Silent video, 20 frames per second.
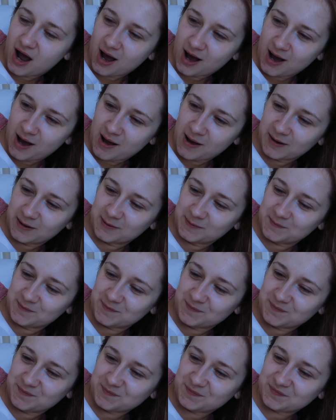
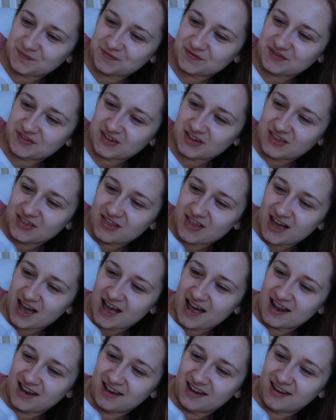And
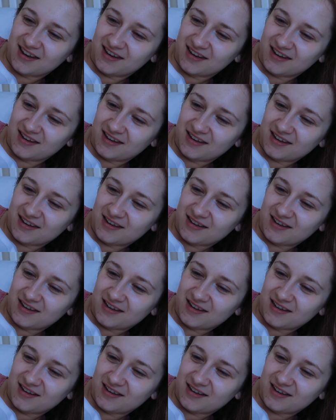then